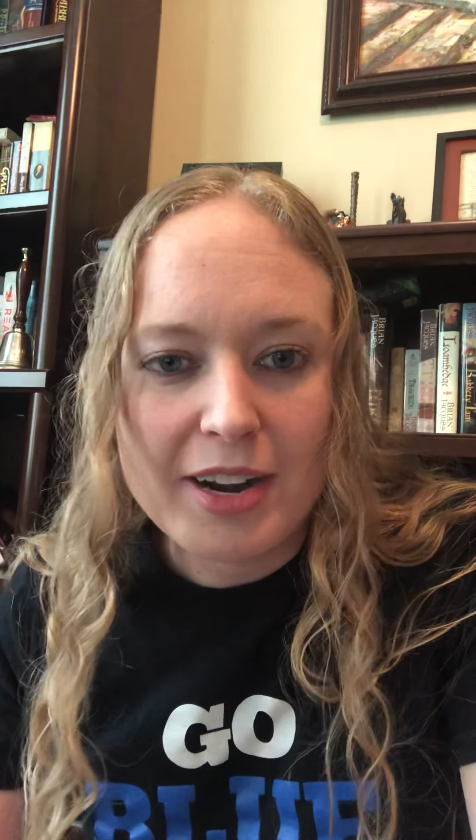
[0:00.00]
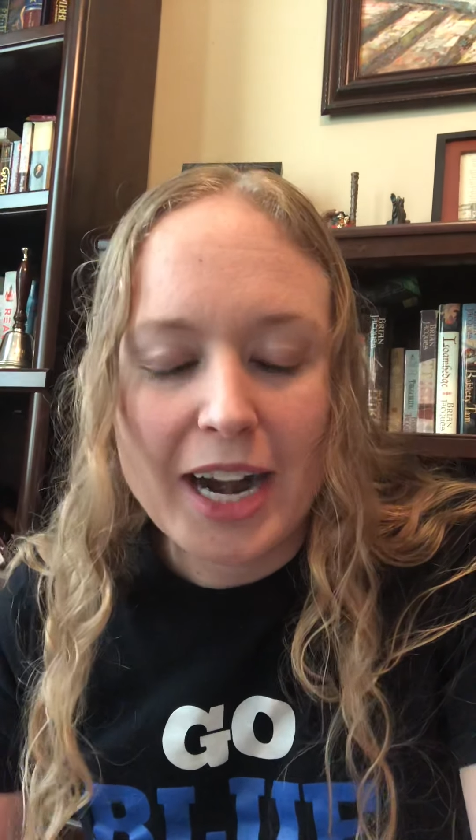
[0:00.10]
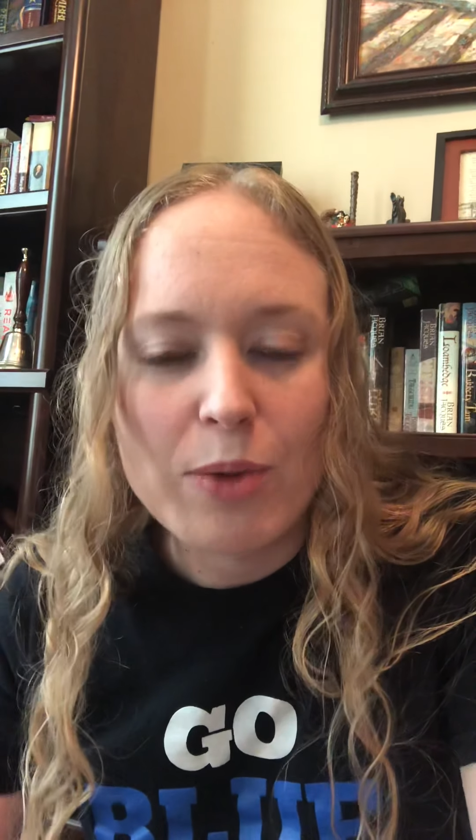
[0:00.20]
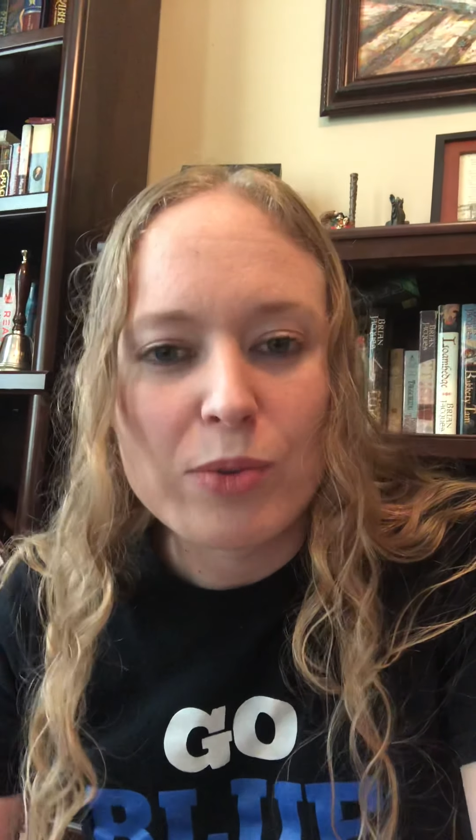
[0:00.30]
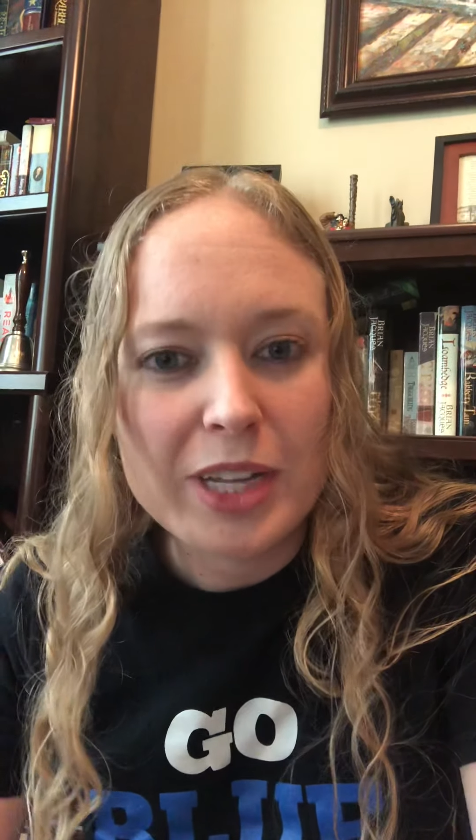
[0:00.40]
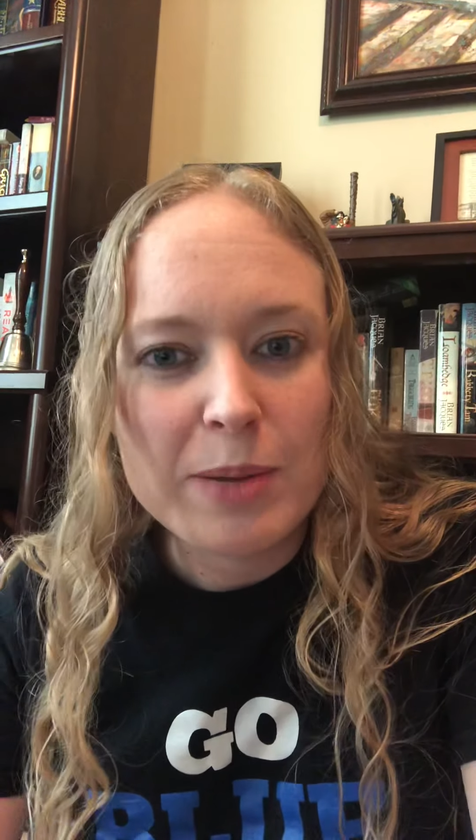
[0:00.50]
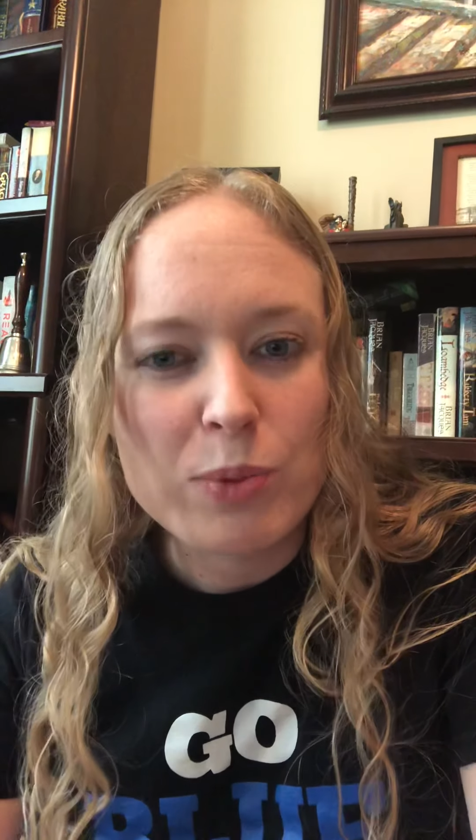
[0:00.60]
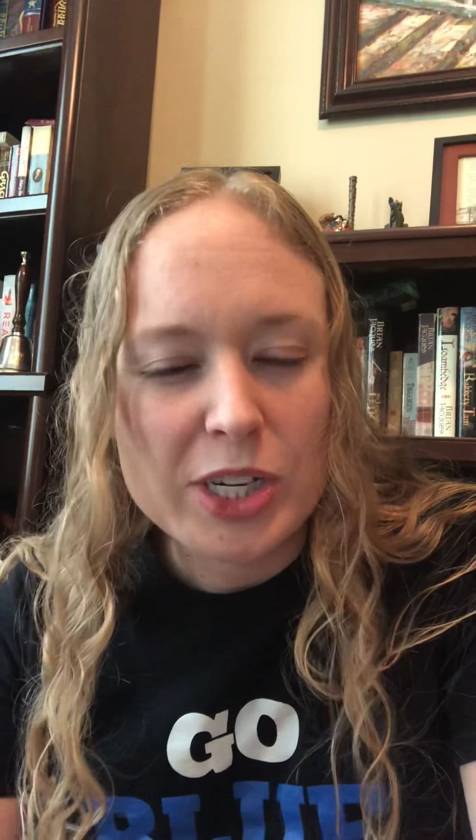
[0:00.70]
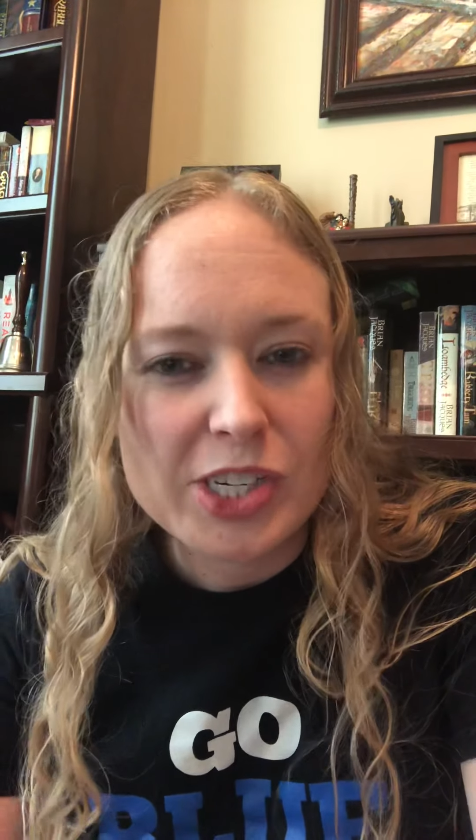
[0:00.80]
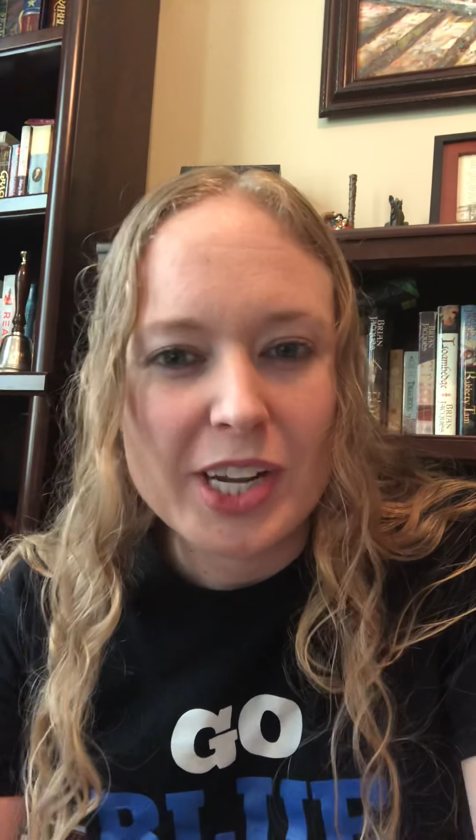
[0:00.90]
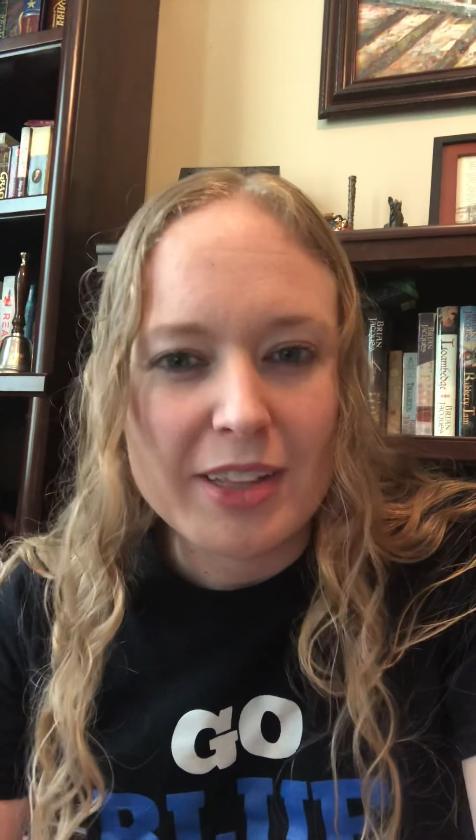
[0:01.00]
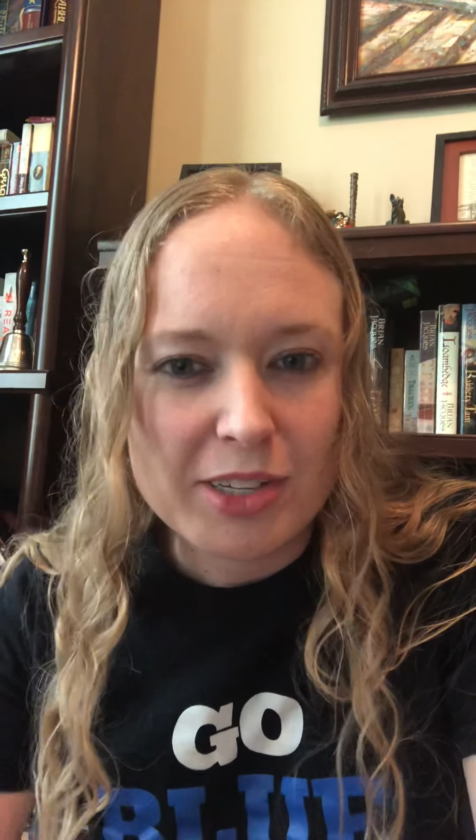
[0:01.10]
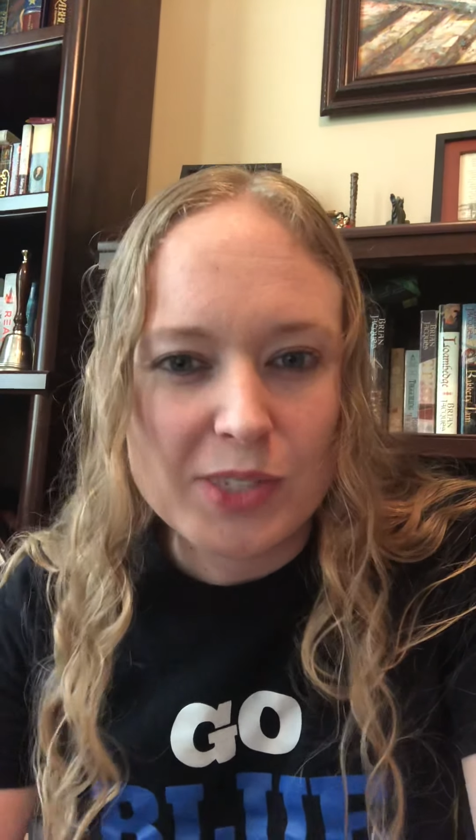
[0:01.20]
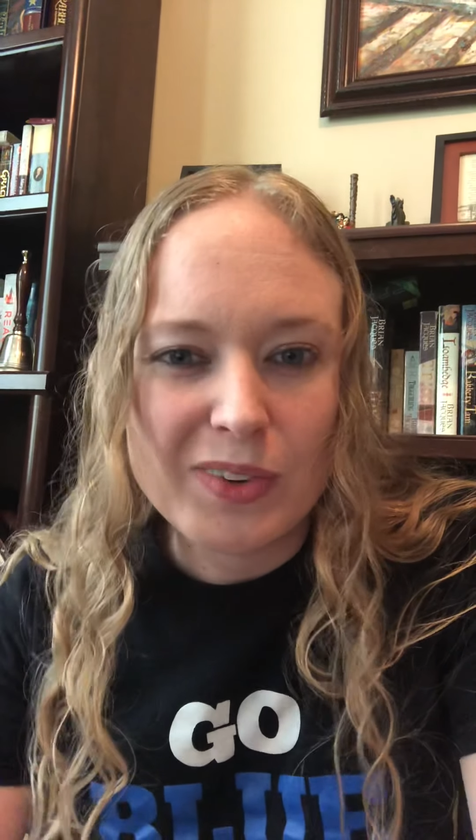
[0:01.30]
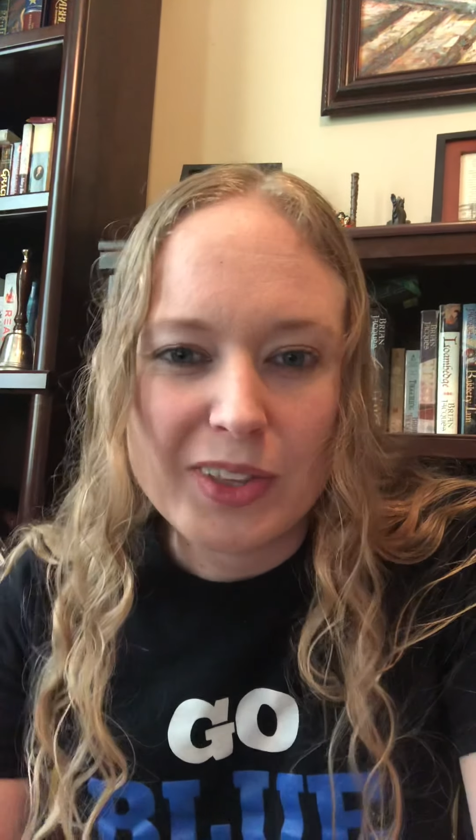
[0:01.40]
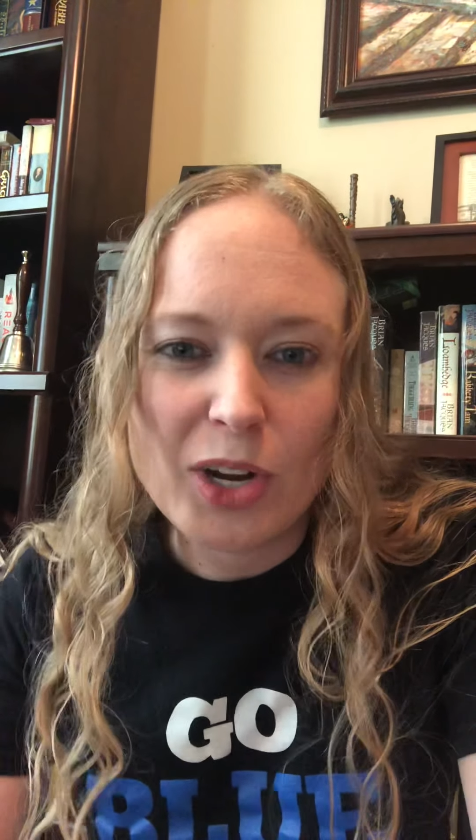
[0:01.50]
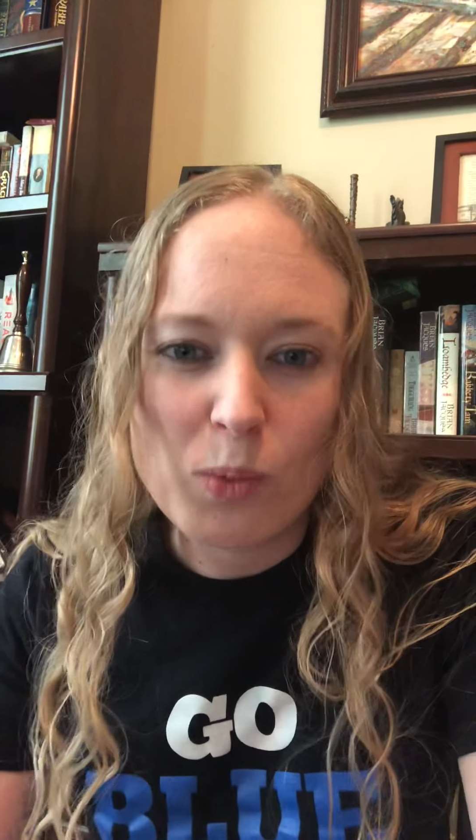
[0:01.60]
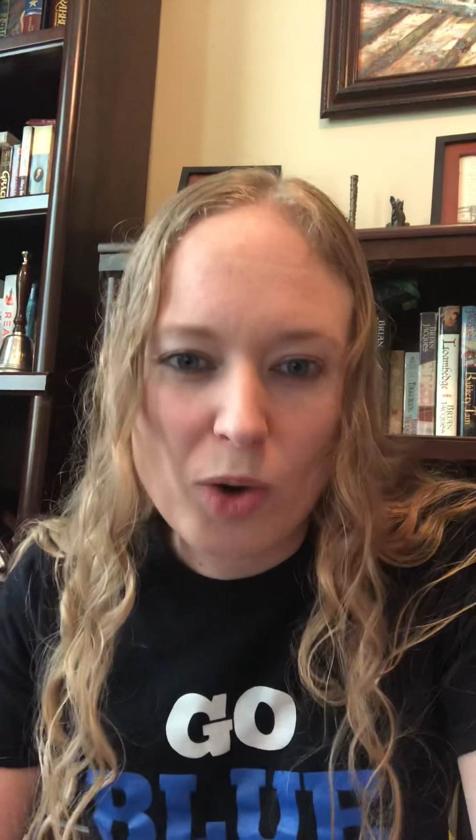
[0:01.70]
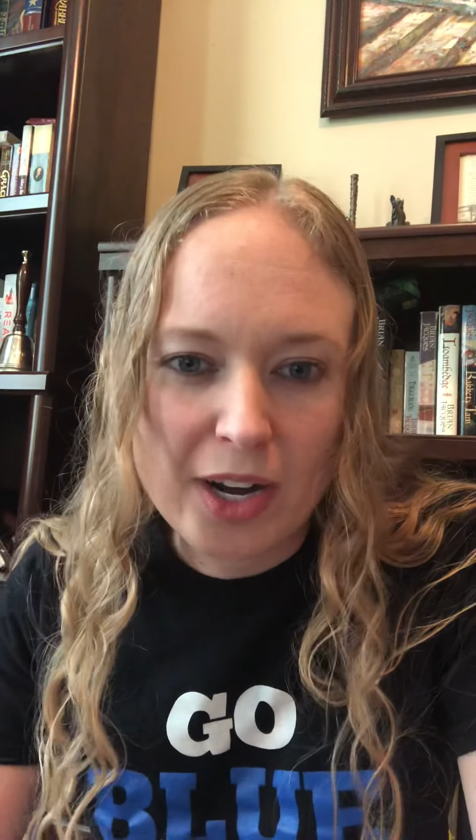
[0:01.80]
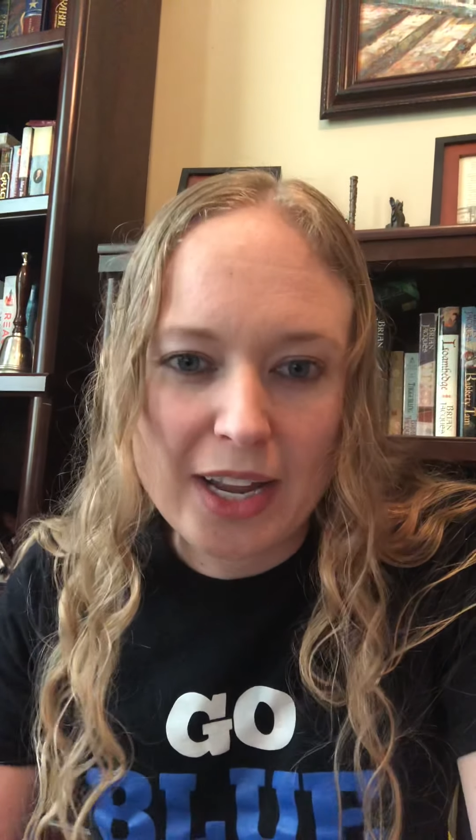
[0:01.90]
and I really appreciate those of you that are
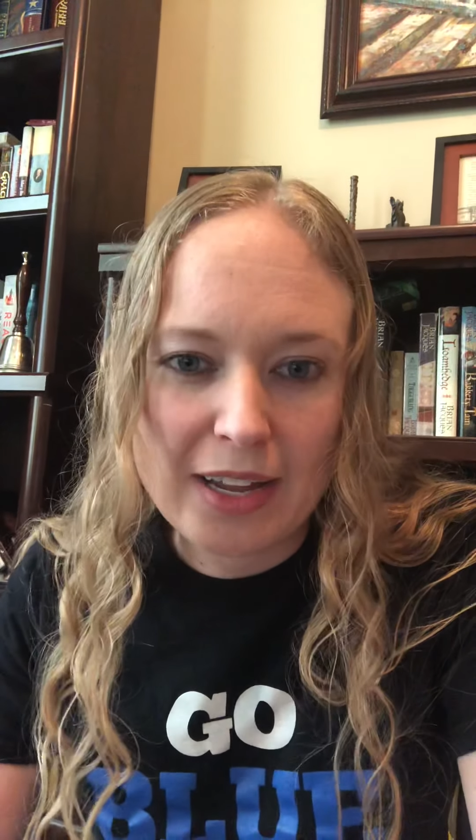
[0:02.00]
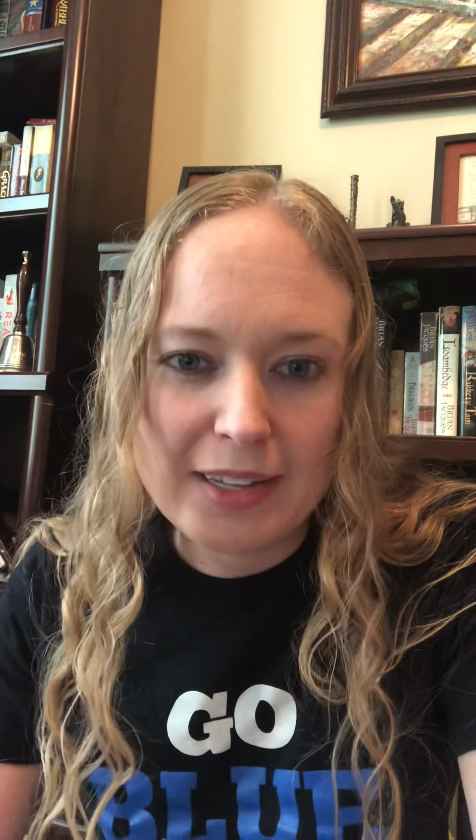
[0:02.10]
working.